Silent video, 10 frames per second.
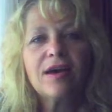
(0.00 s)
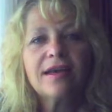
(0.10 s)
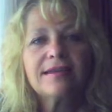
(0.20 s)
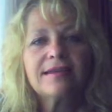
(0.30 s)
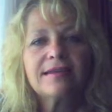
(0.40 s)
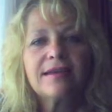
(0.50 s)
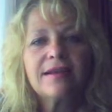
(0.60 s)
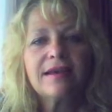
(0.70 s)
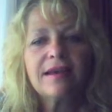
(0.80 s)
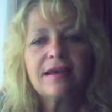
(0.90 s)
August
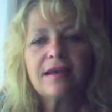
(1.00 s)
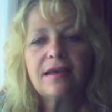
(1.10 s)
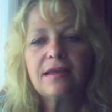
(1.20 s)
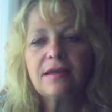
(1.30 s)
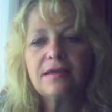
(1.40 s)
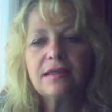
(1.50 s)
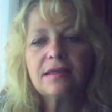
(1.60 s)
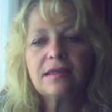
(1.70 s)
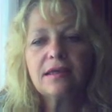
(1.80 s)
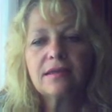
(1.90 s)
the
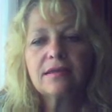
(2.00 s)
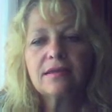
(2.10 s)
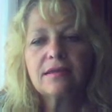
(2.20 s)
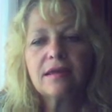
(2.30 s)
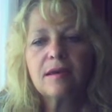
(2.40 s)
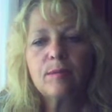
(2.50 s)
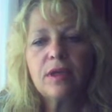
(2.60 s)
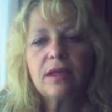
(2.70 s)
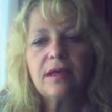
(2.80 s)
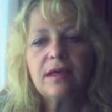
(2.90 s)
6th, I
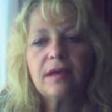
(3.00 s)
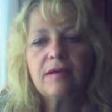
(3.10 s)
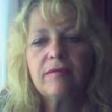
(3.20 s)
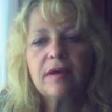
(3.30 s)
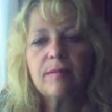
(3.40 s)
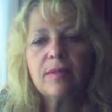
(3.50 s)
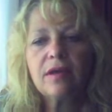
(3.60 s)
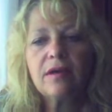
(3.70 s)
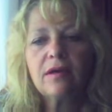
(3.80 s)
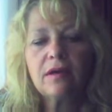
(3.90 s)
believe. Let me
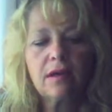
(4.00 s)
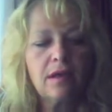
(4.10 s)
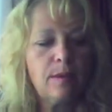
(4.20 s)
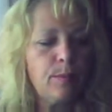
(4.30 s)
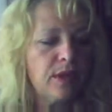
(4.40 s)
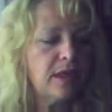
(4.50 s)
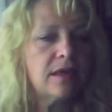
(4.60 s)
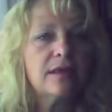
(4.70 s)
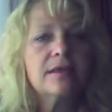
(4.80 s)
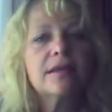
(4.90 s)
look. Yep, it
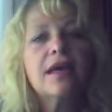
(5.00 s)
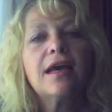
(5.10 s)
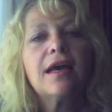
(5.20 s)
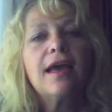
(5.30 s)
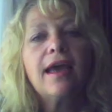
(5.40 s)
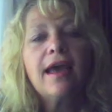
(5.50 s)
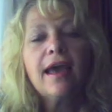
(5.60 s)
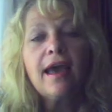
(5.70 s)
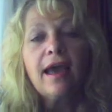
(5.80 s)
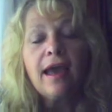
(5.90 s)
is.
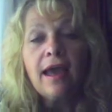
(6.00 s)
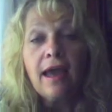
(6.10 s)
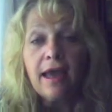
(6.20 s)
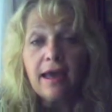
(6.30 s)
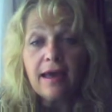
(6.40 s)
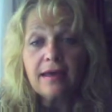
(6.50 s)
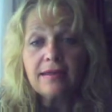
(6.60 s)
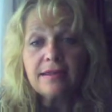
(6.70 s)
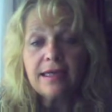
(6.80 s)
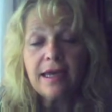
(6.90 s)

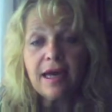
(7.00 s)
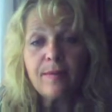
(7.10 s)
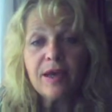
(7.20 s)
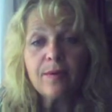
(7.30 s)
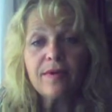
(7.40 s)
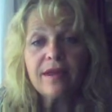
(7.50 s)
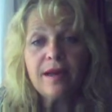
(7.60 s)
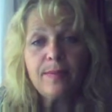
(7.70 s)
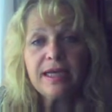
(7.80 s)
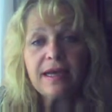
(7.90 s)
And I'm here with an
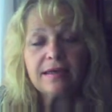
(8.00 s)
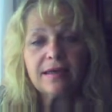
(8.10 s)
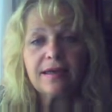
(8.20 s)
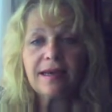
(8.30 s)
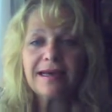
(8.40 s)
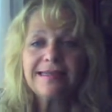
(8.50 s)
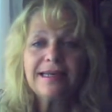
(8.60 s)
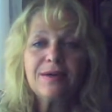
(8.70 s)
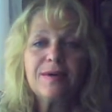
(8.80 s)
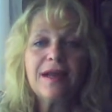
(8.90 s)
update. Yes,
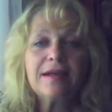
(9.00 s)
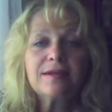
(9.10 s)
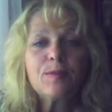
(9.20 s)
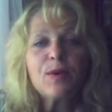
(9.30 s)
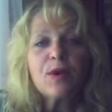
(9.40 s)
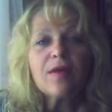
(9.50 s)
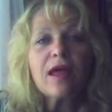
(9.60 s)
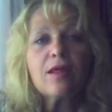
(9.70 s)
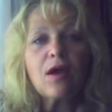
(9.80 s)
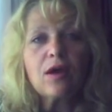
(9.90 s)
I know it hasn't been all
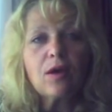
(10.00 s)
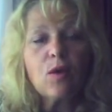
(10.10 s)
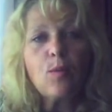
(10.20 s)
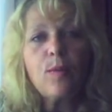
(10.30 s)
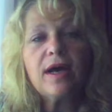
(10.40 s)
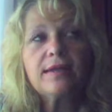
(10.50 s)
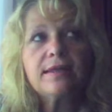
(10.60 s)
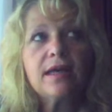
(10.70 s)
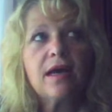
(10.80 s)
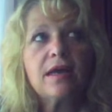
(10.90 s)
that long ago, but
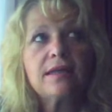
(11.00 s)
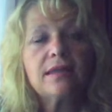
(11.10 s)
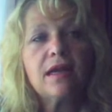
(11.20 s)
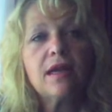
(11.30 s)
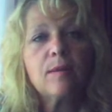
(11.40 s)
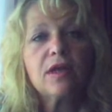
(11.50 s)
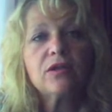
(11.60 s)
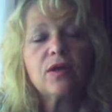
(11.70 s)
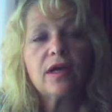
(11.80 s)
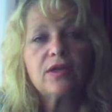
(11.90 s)
I decided I'm
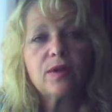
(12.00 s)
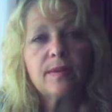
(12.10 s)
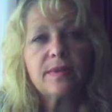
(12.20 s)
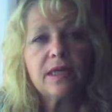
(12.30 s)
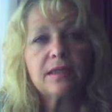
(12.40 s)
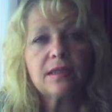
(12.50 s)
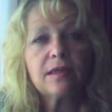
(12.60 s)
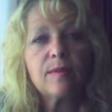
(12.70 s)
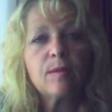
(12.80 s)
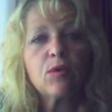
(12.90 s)
going to try and do updates a
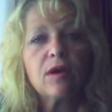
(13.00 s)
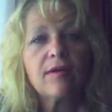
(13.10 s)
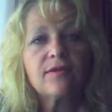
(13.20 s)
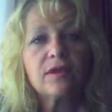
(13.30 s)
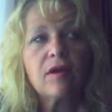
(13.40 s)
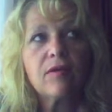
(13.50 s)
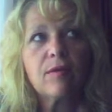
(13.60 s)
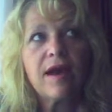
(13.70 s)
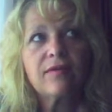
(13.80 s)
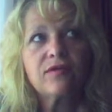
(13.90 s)
little bit more often,
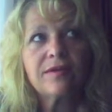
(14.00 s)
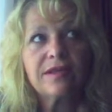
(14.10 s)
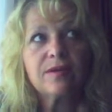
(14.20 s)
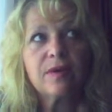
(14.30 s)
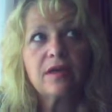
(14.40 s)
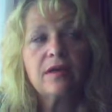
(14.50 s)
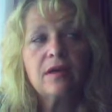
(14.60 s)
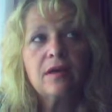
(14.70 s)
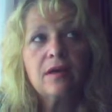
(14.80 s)
although after this one,